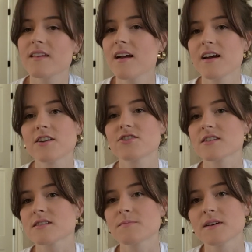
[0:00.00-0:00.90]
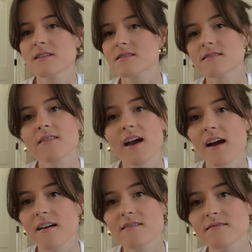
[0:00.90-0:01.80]
adjustments
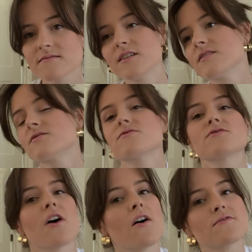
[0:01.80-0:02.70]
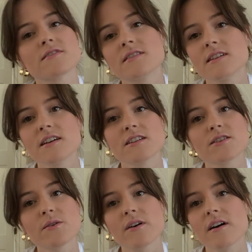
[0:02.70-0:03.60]
there to soften it
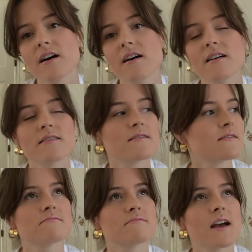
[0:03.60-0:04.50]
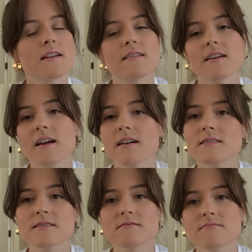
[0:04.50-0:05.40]
or anything
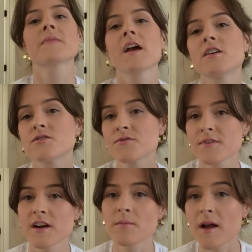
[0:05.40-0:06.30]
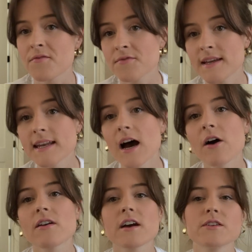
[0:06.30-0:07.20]
else. To figure my feed
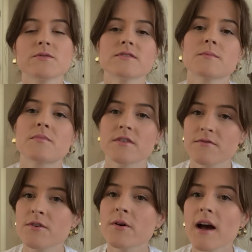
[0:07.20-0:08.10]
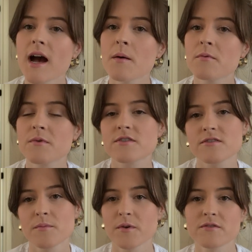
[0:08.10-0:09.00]
out, I use the Preview app, which
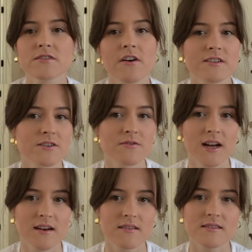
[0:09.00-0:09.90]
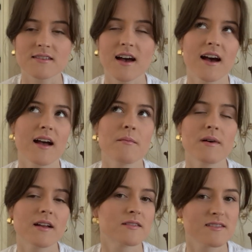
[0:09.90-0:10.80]
the most content creators I
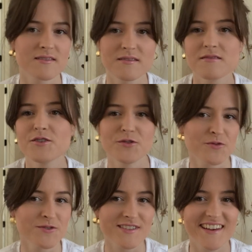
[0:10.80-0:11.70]
bet use.